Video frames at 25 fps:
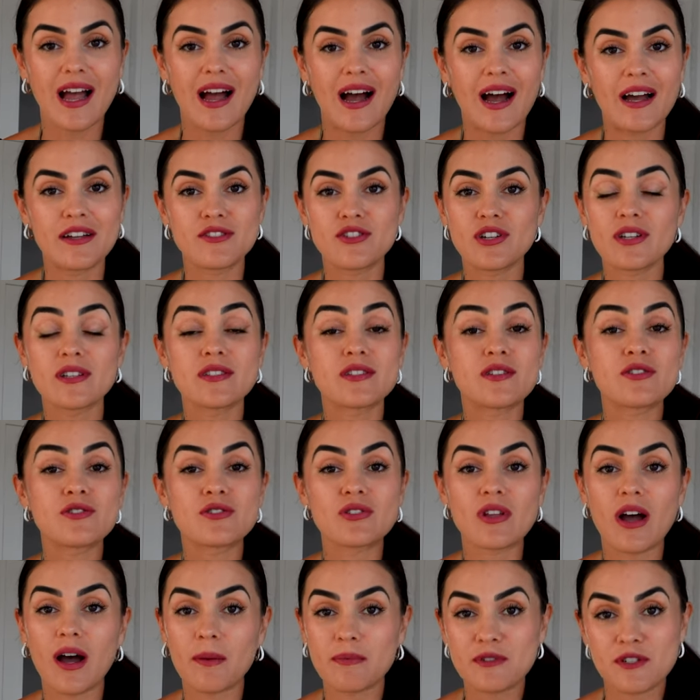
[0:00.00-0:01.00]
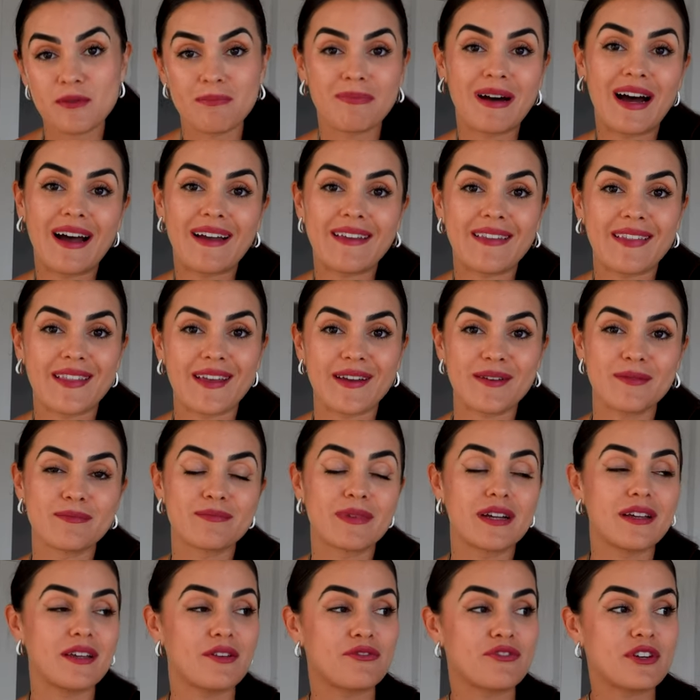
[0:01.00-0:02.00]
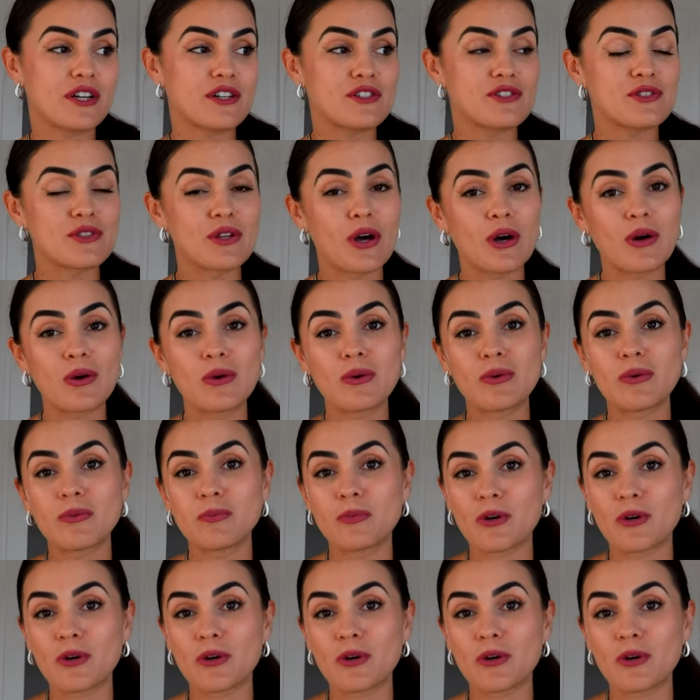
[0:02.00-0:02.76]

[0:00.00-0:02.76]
I just stopped buying them. If there's no